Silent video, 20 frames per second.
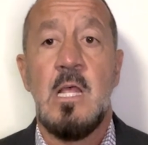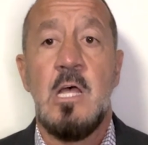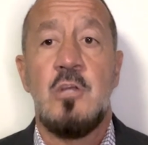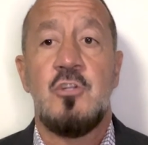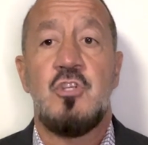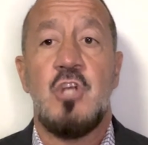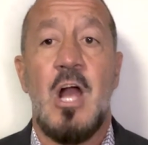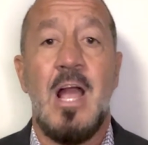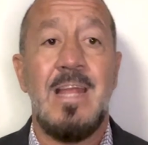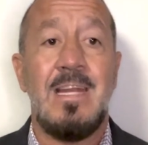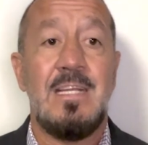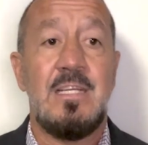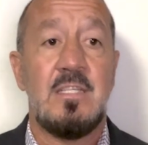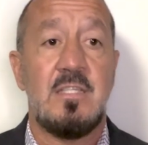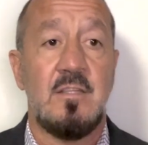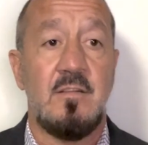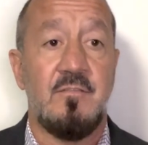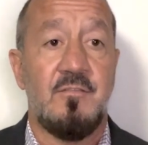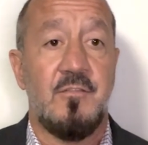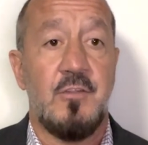Chinese
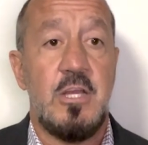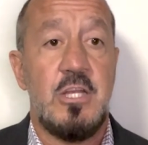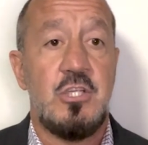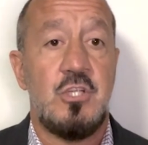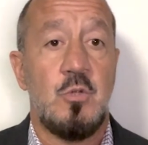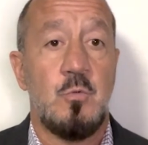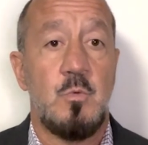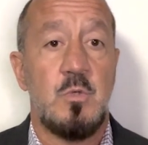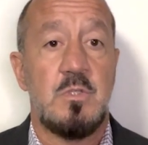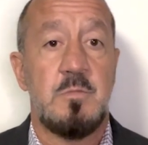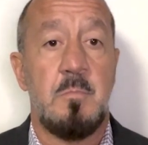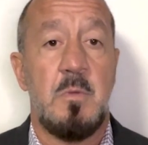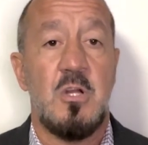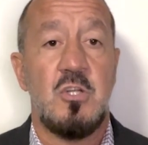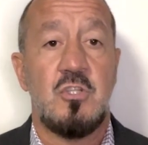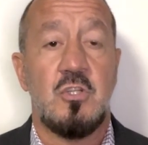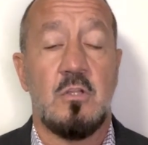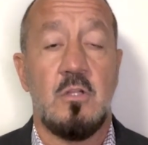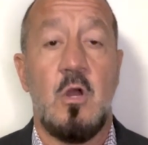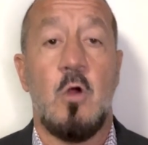inflation was
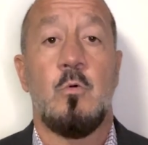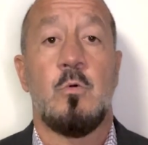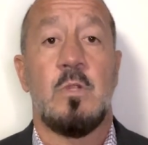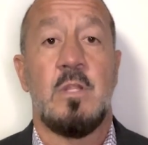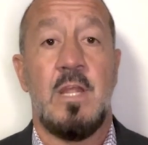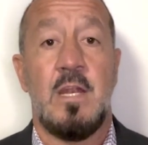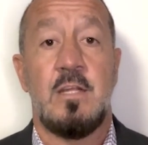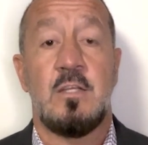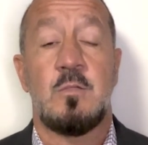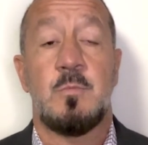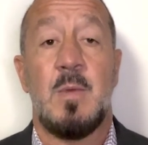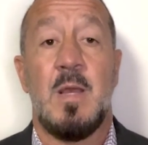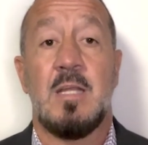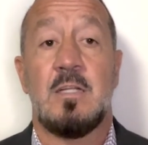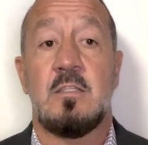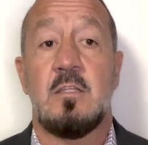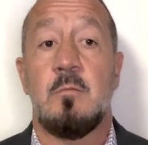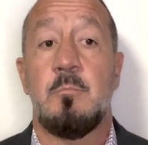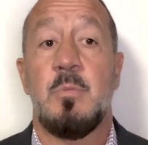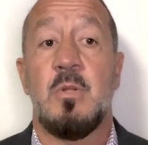much lower than
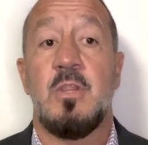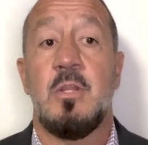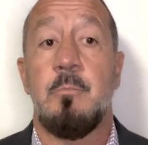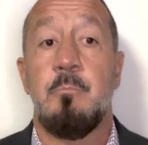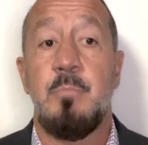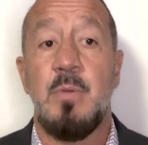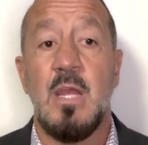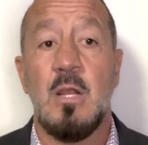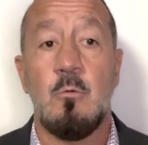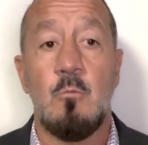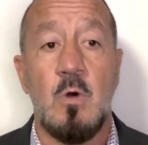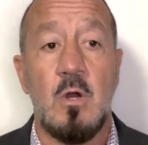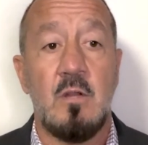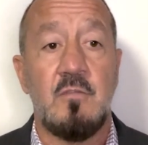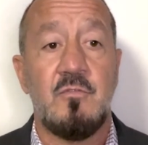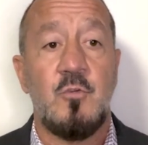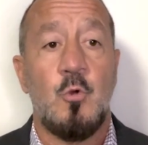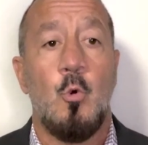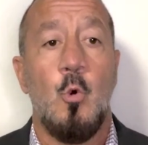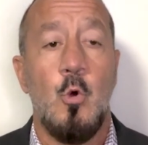expected, but the big one,
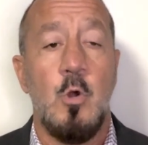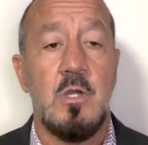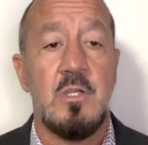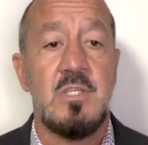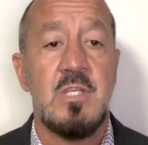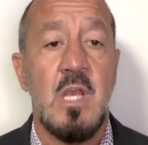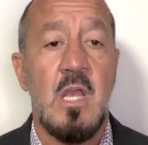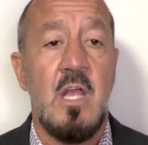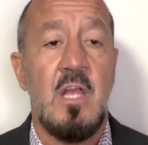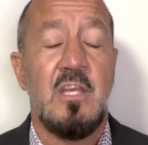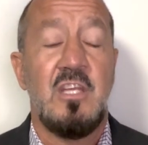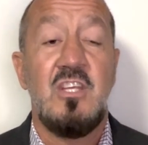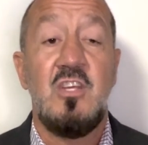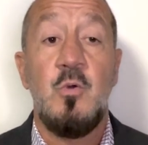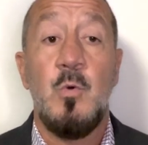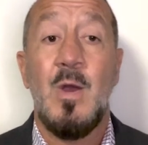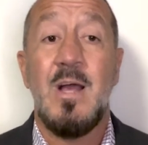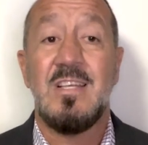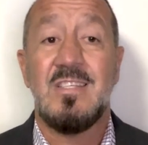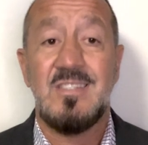of course,
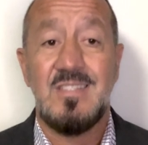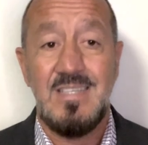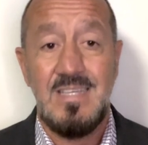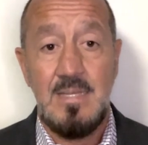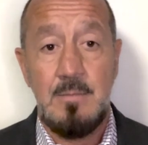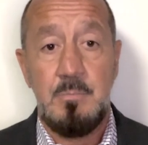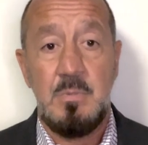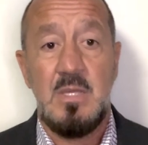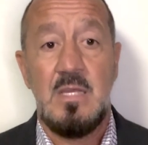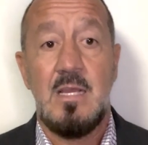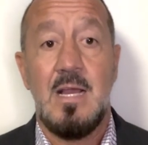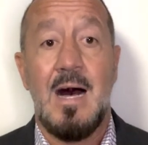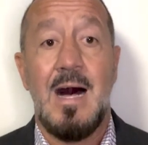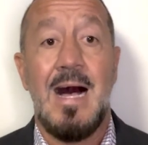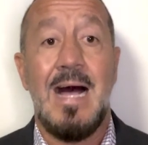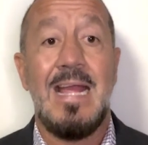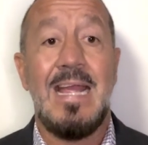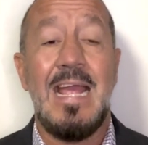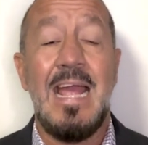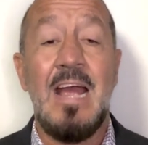US
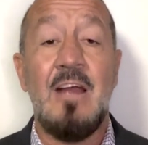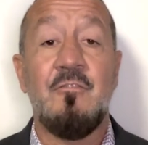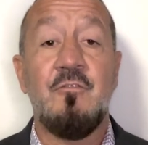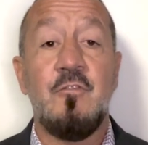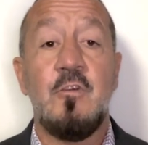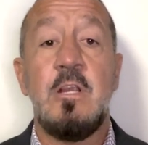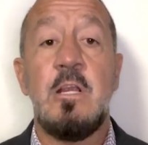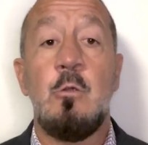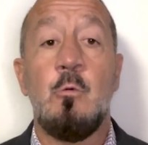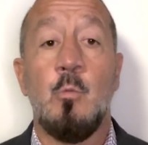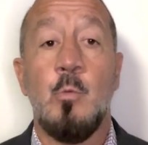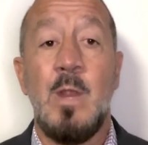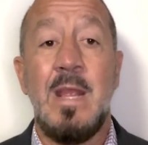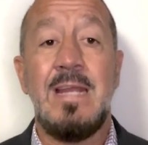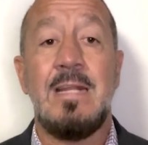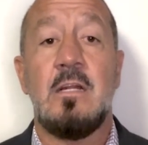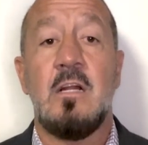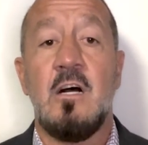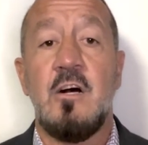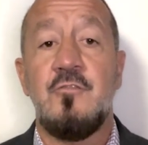CPI. Every
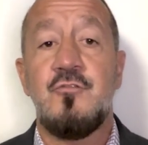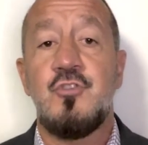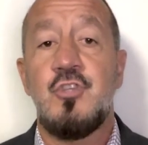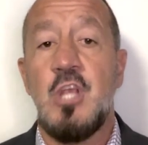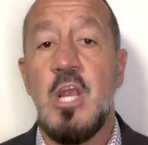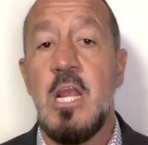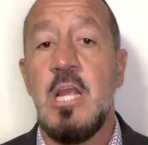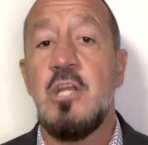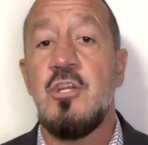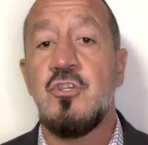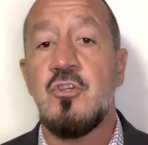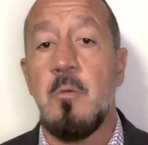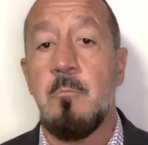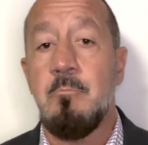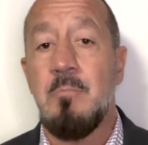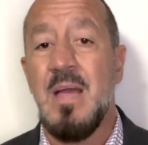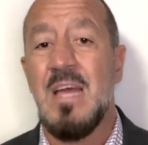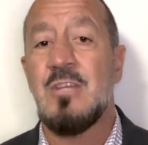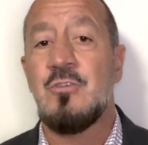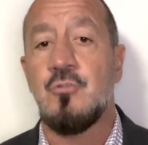rate of change
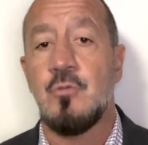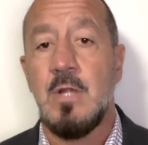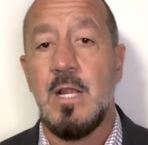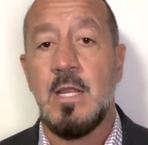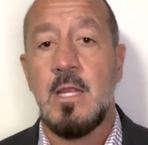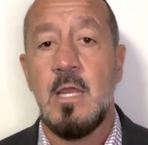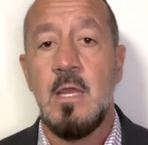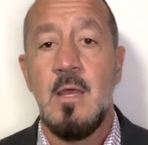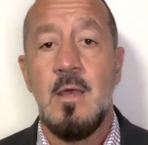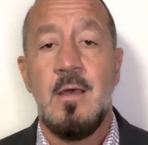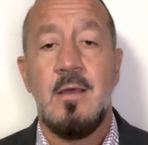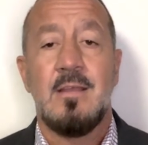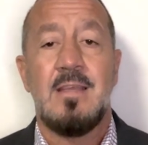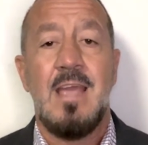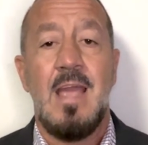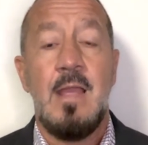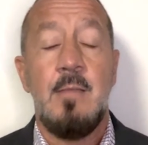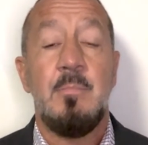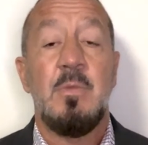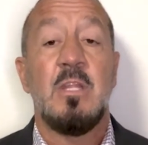metric
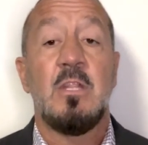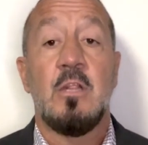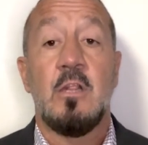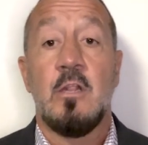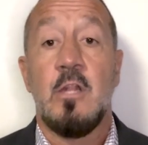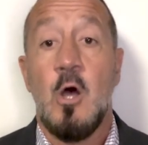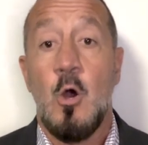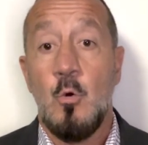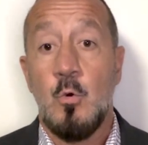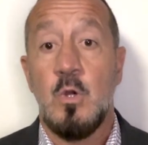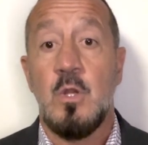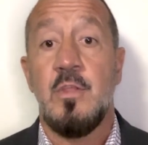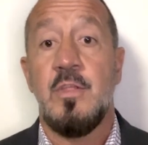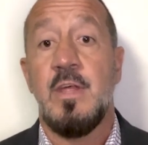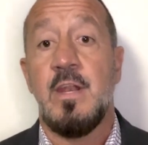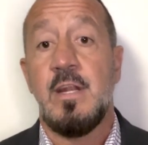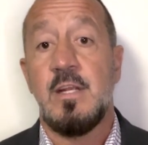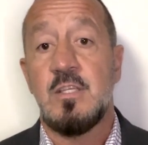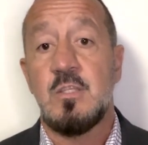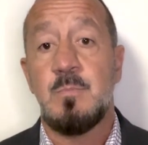came in lower
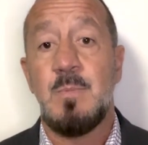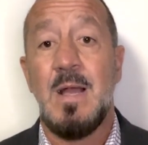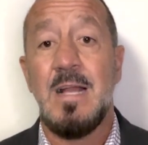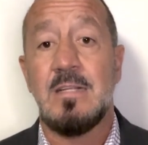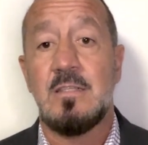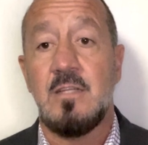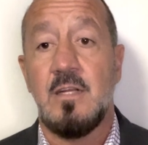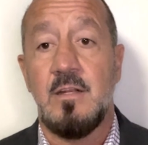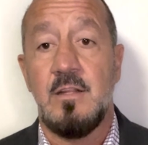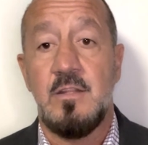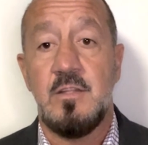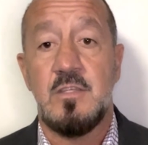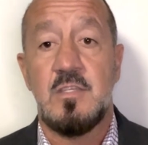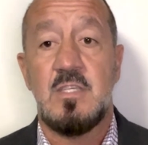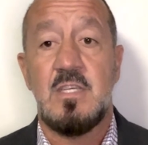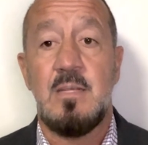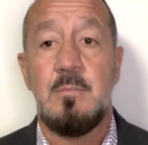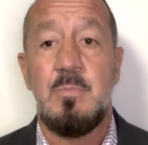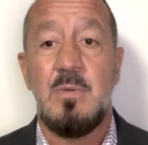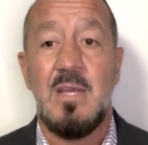than expected in the
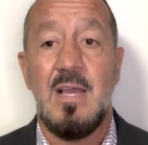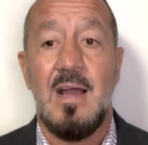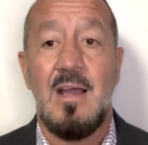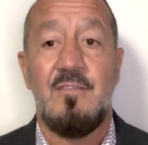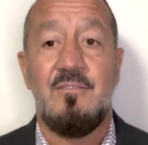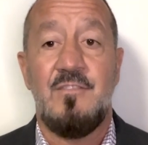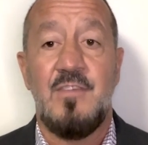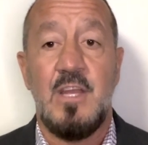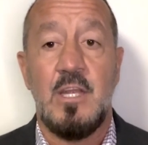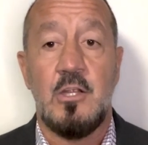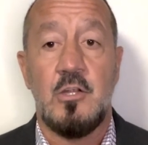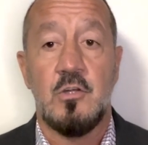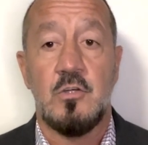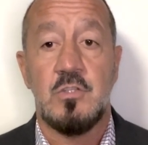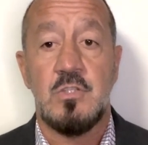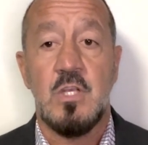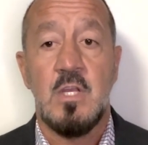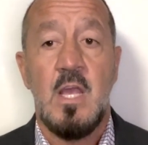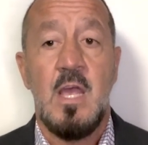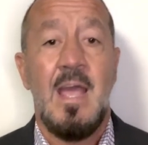CPI
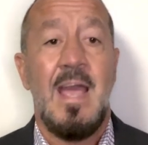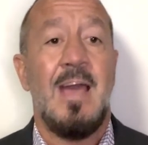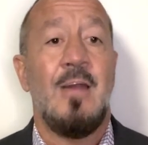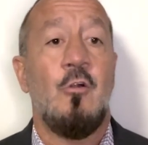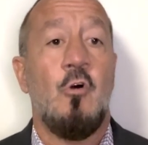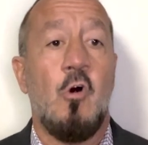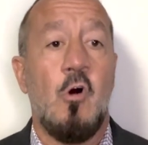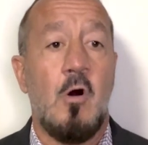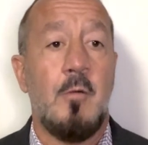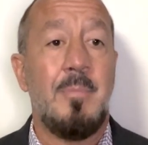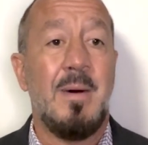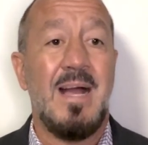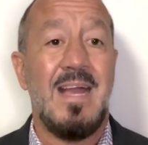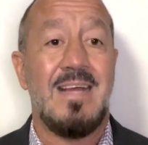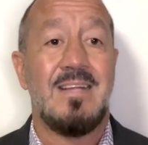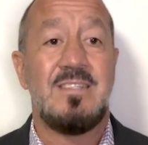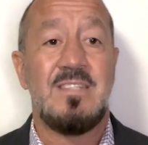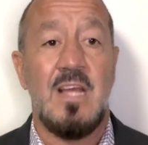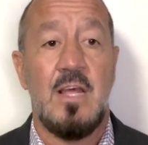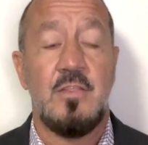figures and all by
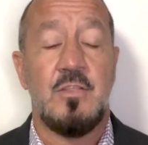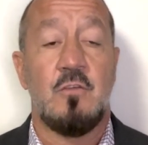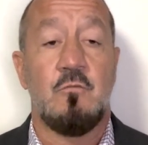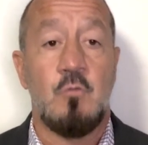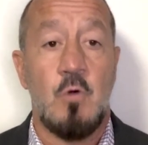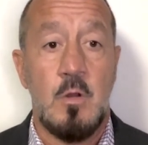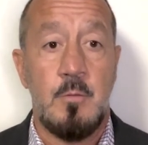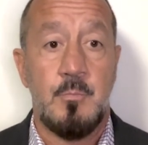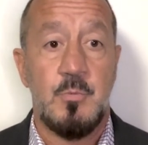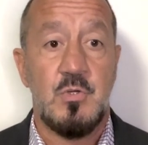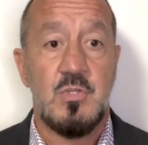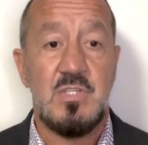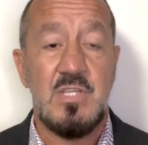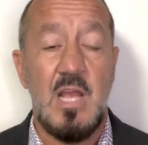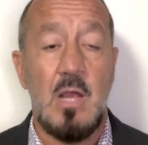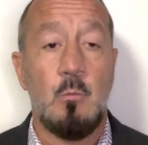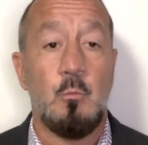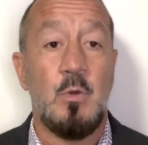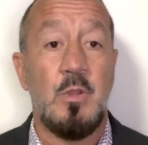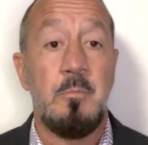a tenth of
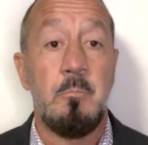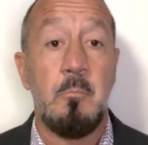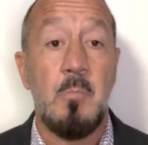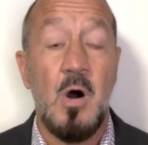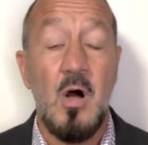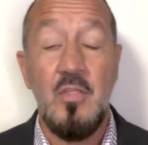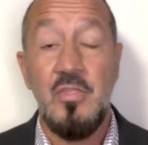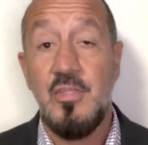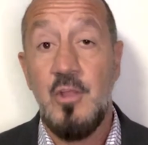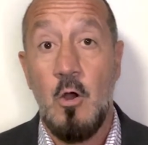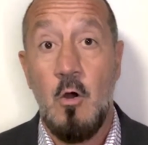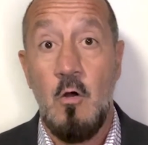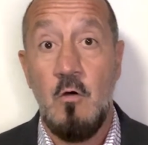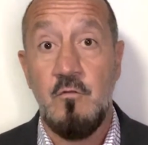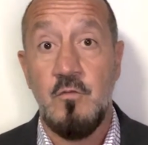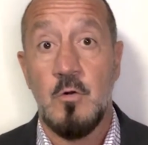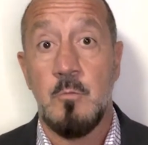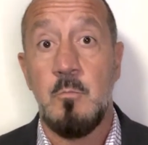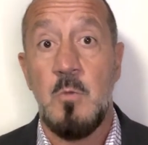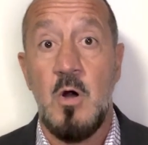1% with month
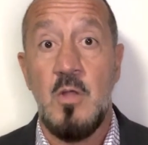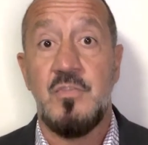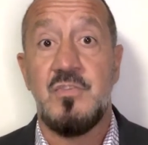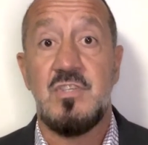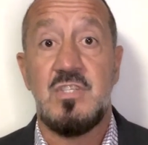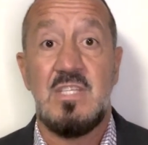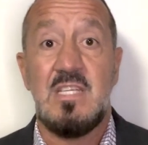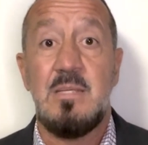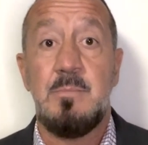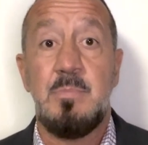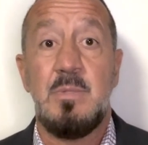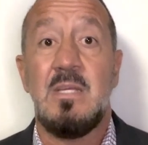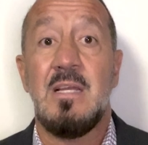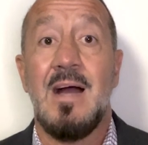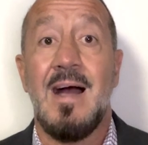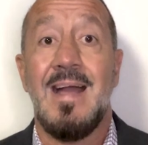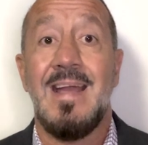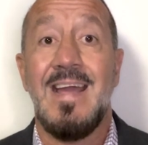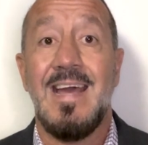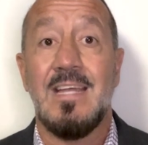over month
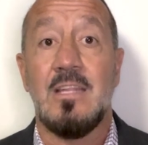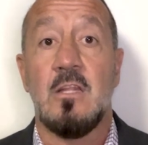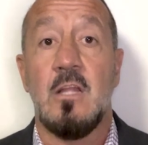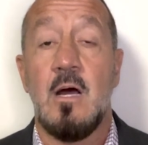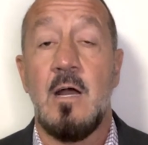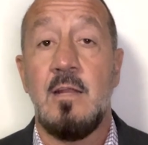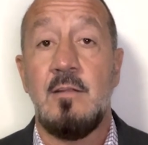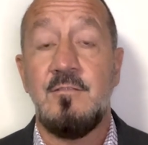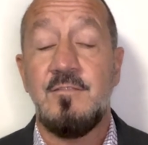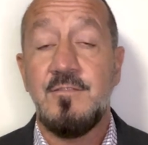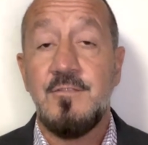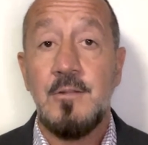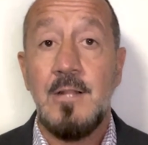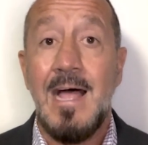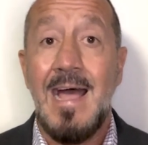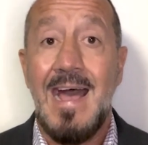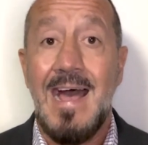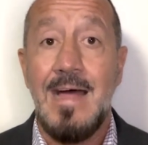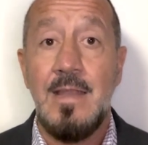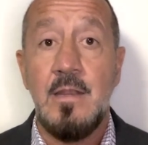CPI headline
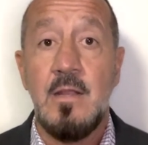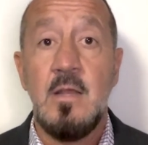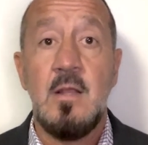flat.